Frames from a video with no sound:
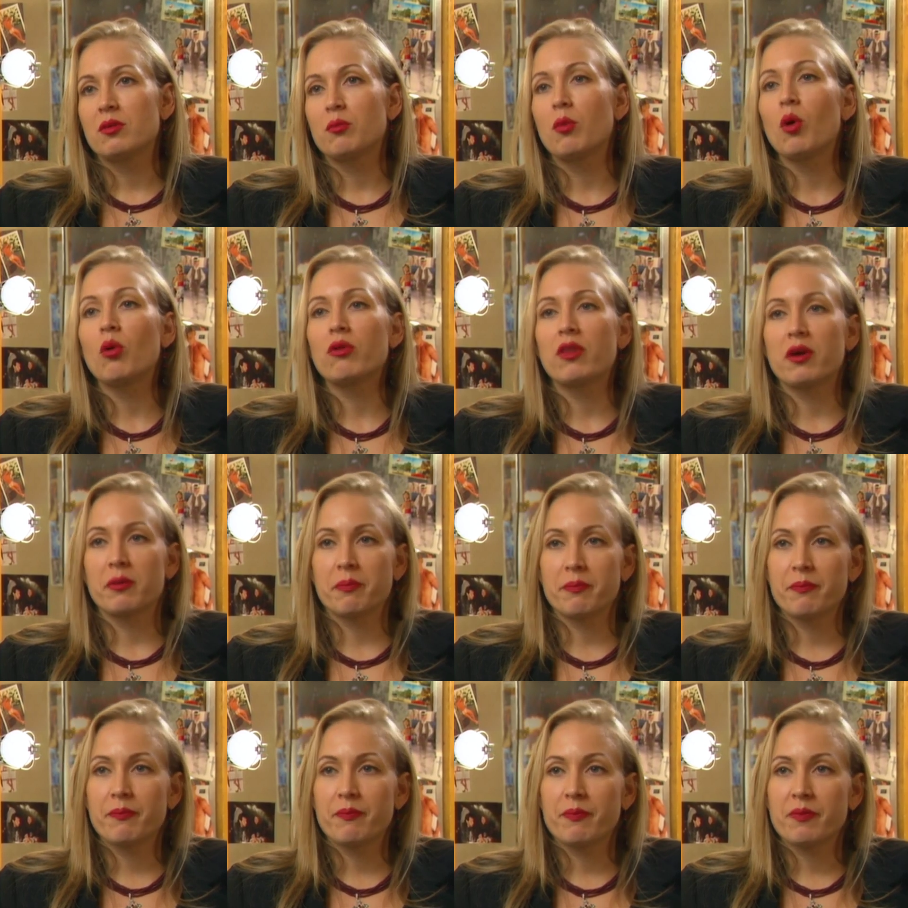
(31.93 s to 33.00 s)
mold them
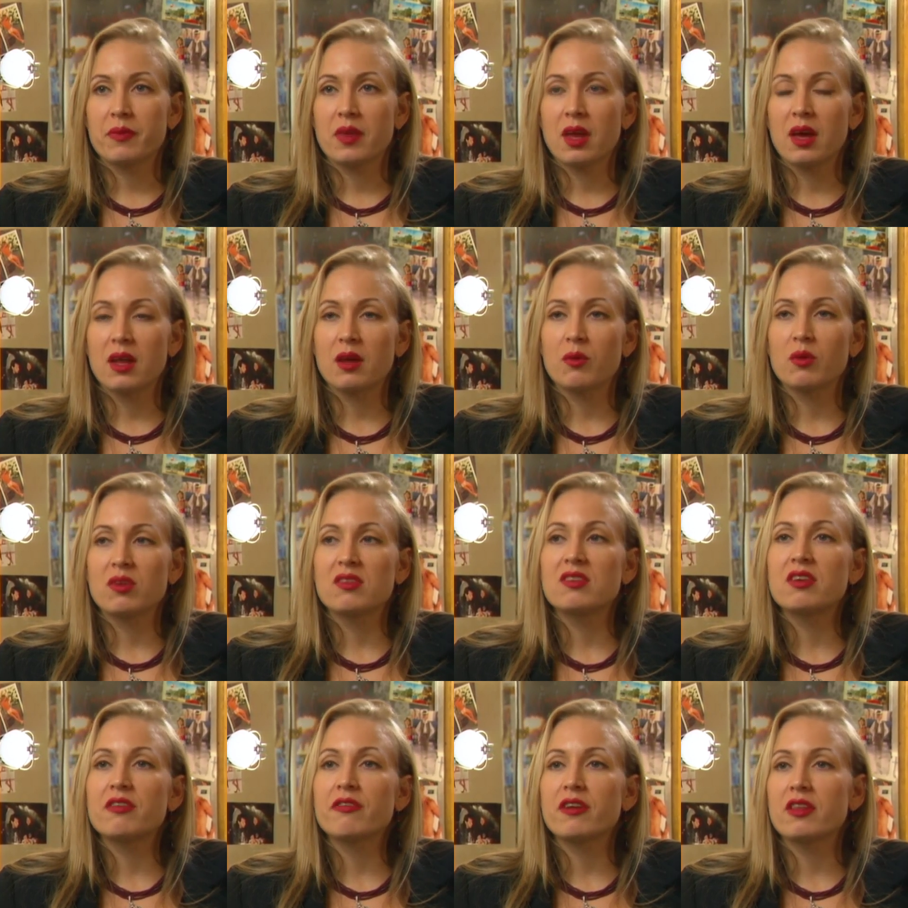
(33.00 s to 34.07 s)
and it was
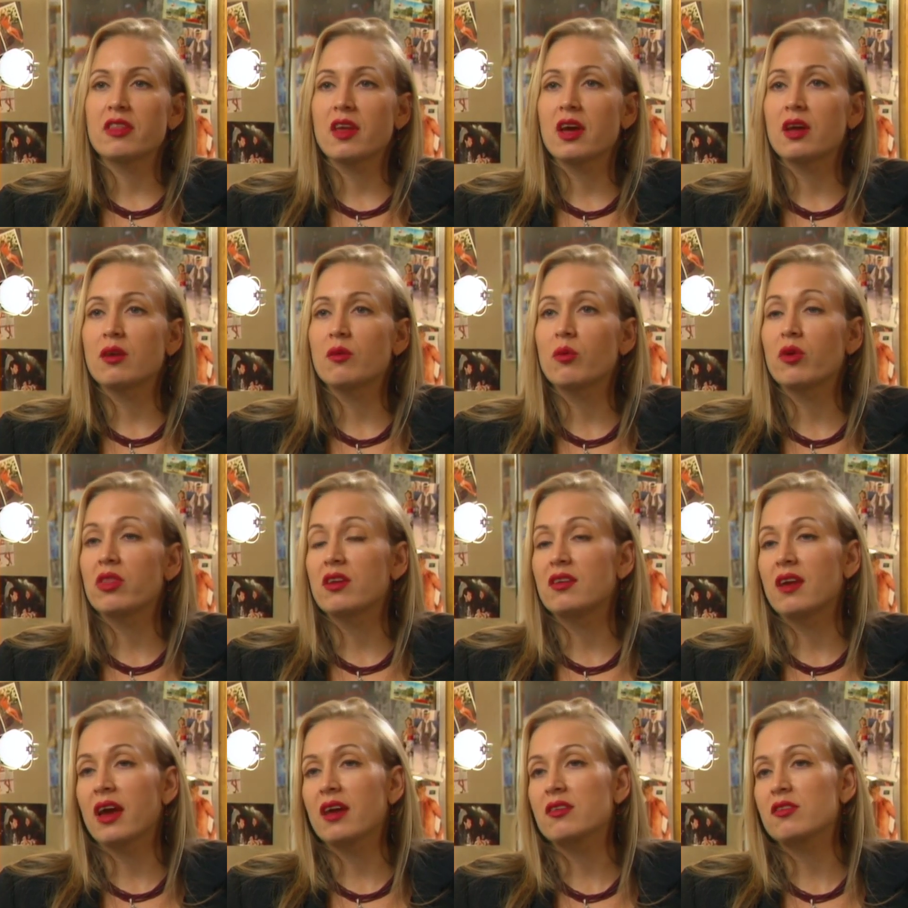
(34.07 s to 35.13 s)
different than with a
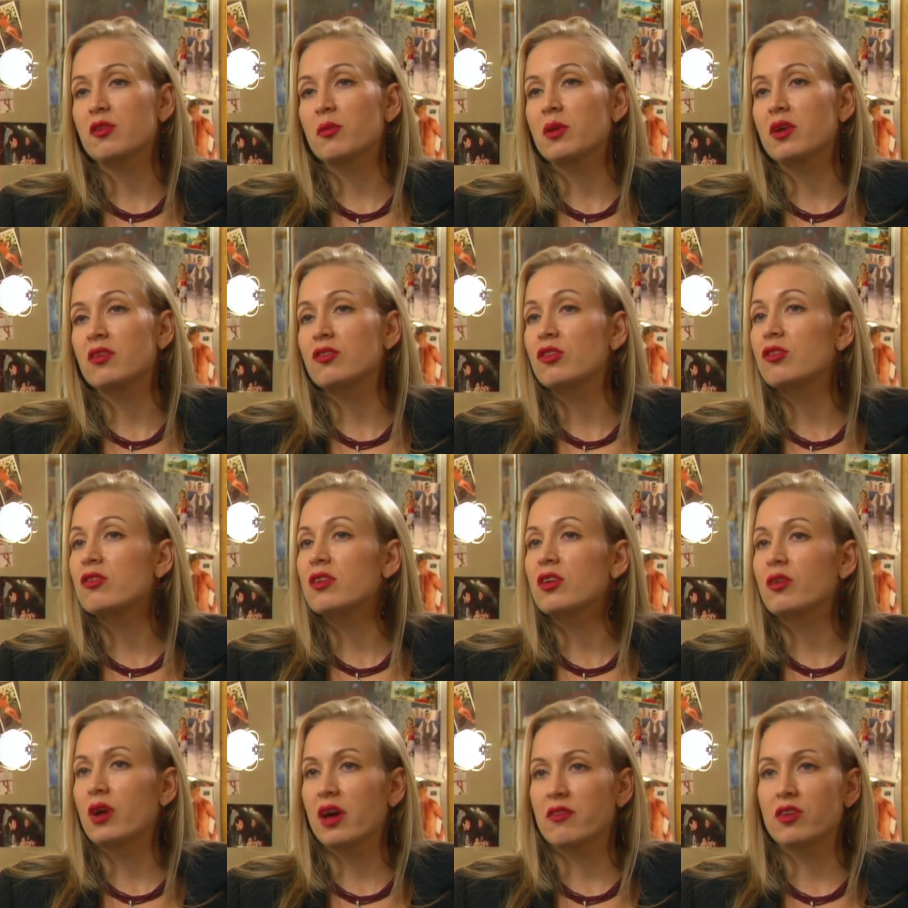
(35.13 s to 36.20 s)
dancer because usually you
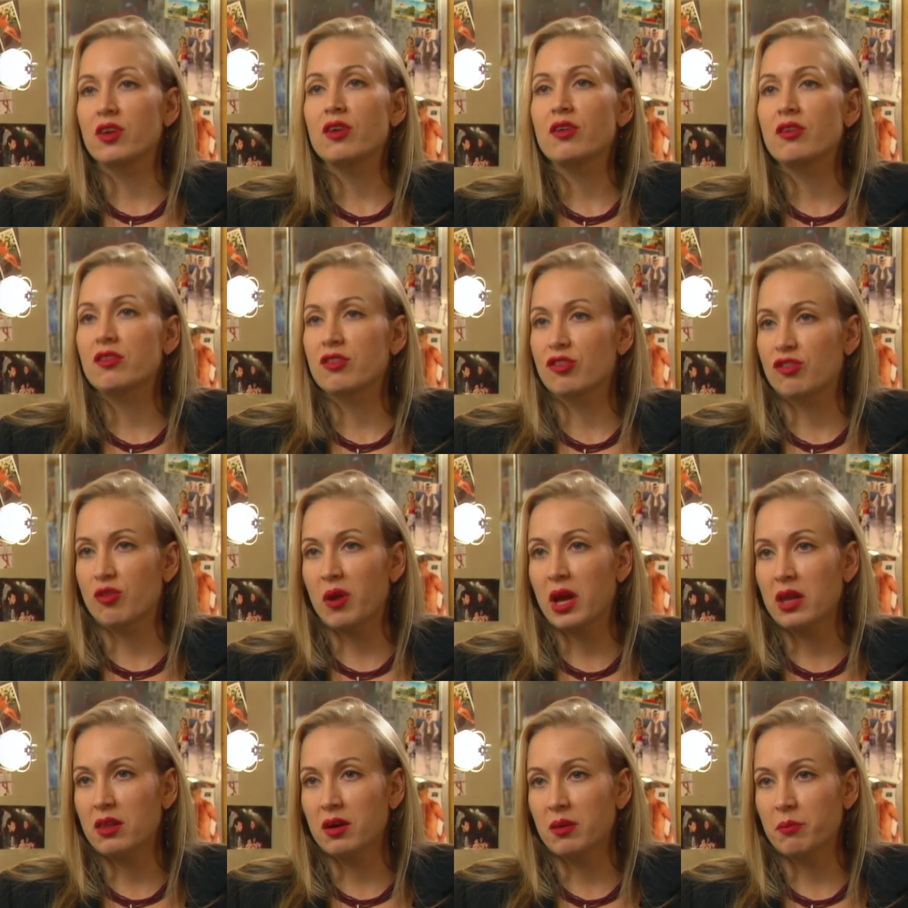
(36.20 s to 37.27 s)
have years to
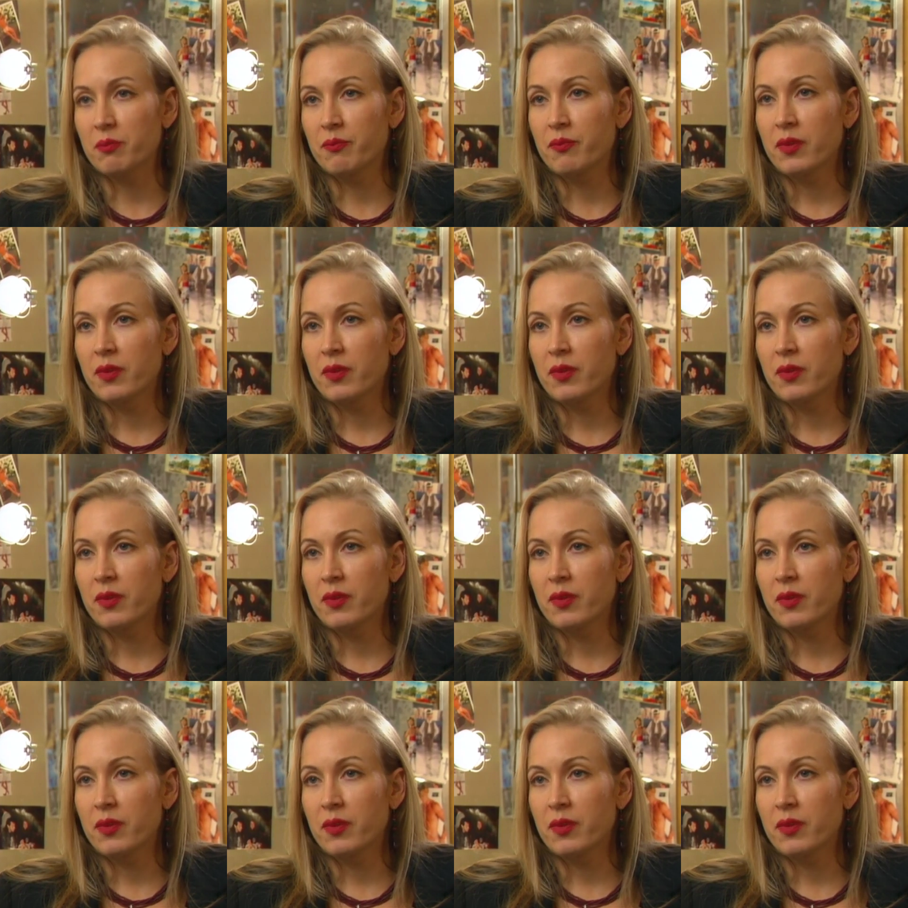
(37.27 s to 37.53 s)
train them.